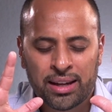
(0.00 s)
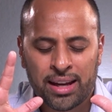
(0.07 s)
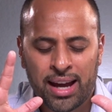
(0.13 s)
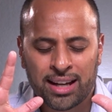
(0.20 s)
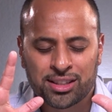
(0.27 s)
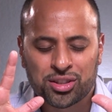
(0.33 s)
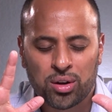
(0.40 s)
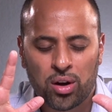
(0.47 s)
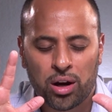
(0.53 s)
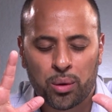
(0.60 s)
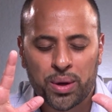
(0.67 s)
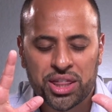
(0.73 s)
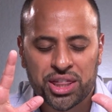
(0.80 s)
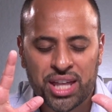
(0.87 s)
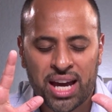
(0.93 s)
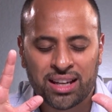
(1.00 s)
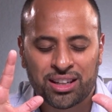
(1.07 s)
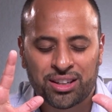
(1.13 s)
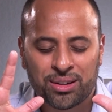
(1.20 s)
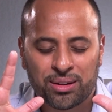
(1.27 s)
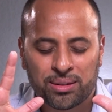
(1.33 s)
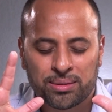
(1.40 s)
Yes, Lord, we
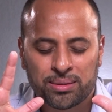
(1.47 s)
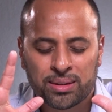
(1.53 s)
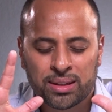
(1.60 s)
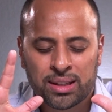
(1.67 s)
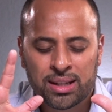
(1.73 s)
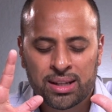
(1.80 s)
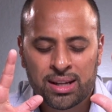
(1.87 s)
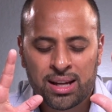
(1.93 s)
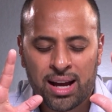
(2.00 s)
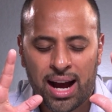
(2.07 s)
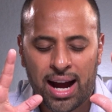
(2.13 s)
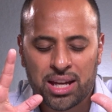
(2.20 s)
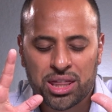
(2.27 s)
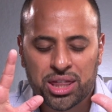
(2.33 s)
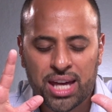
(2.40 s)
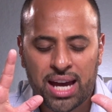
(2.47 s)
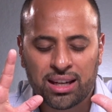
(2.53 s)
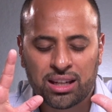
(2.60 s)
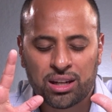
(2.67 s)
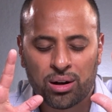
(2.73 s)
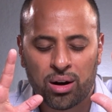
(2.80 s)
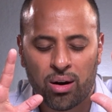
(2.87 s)
thank you. I
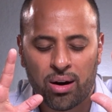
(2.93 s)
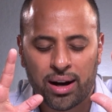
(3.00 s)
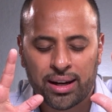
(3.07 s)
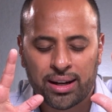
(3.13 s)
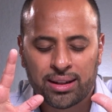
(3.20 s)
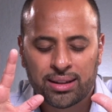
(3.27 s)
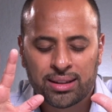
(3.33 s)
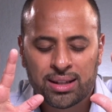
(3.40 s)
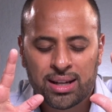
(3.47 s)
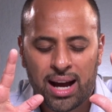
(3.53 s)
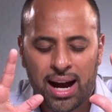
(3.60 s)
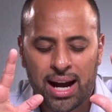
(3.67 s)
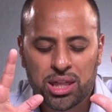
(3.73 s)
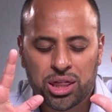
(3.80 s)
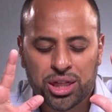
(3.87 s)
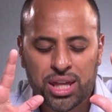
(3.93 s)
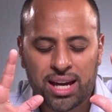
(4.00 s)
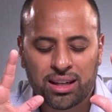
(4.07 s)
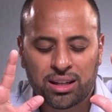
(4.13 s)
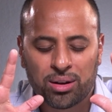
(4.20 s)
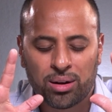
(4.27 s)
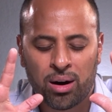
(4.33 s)
thank you, Lord. I
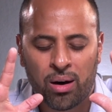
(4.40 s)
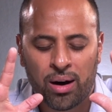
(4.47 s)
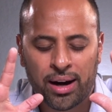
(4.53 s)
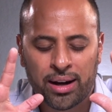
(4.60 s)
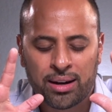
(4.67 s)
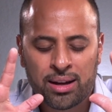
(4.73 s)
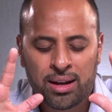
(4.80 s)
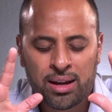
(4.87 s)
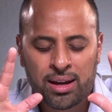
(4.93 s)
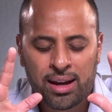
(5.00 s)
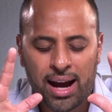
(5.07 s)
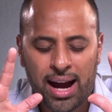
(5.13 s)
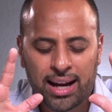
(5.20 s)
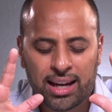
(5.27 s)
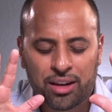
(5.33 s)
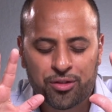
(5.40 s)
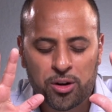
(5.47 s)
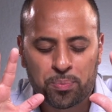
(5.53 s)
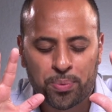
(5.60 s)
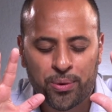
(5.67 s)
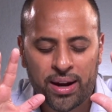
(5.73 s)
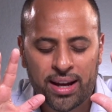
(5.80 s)
thank you, Lord. I give you
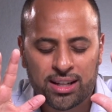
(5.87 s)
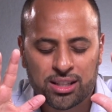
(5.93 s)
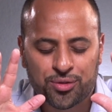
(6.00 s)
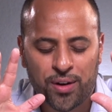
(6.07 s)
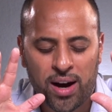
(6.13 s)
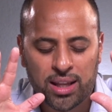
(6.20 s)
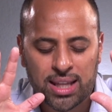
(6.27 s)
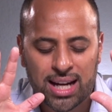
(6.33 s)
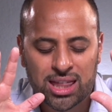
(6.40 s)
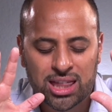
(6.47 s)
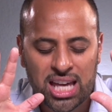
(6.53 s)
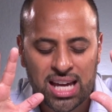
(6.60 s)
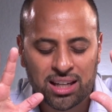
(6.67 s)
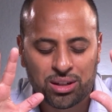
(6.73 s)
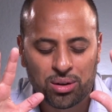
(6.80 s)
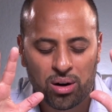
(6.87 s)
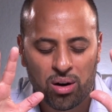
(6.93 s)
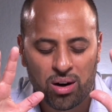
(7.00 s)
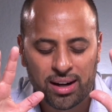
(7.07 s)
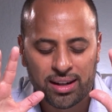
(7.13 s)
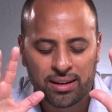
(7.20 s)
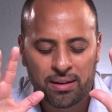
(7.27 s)
praise, Father. I thank you,
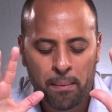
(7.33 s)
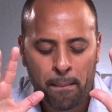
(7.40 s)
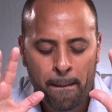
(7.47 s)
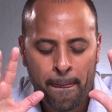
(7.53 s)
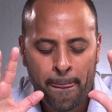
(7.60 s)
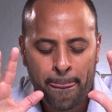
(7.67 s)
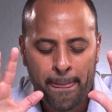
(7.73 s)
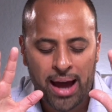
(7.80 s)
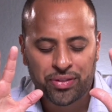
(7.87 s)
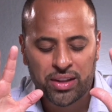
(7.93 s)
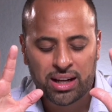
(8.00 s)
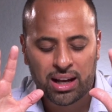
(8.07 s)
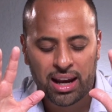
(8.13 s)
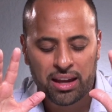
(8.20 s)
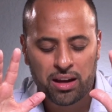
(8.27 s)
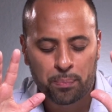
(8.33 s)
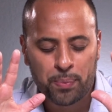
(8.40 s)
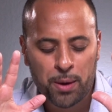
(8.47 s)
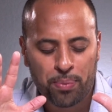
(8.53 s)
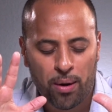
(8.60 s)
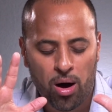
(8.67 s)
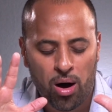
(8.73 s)
Lord. I declare your
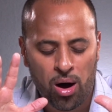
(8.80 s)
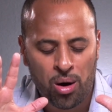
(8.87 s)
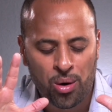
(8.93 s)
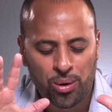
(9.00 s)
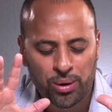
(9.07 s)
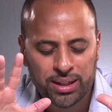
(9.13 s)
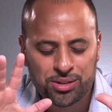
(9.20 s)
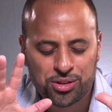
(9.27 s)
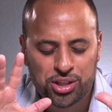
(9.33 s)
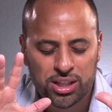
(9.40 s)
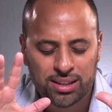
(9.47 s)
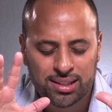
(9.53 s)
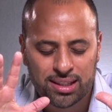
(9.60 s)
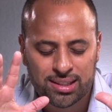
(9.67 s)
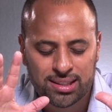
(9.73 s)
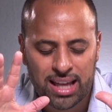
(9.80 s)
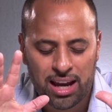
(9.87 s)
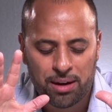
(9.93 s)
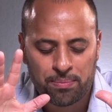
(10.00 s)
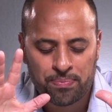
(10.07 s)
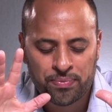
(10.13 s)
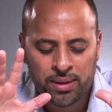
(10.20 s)
people whole in Jesus'
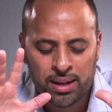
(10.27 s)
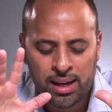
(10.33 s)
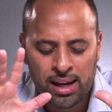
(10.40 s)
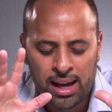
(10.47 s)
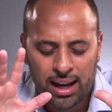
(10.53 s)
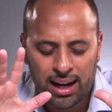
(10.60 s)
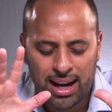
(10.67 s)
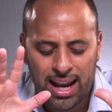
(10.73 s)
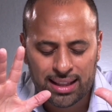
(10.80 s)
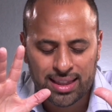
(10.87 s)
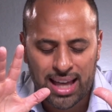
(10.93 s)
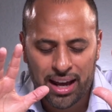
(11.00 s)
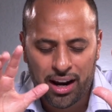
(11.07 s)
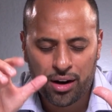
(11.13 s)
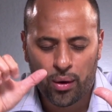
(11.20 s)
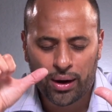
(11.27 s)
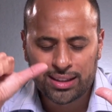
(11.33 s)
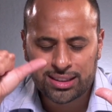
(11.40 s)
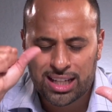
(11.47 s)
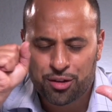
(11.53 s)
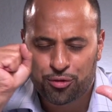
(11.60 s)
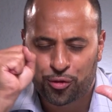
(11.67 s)
name. Let that
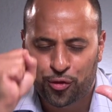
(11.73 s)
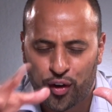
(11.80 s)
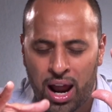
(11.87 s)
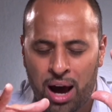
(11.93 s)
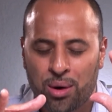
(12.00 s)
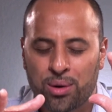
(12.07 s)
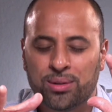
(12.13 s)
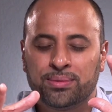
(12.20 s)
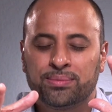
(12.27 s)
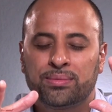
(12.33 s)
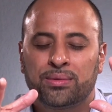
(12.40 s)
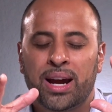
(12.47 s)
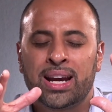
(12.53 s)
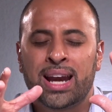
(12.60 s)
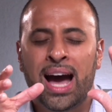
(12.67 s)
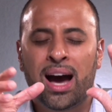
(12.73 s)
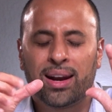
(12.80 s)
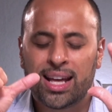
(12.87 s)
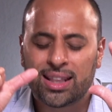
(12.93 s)
anointing flow right now.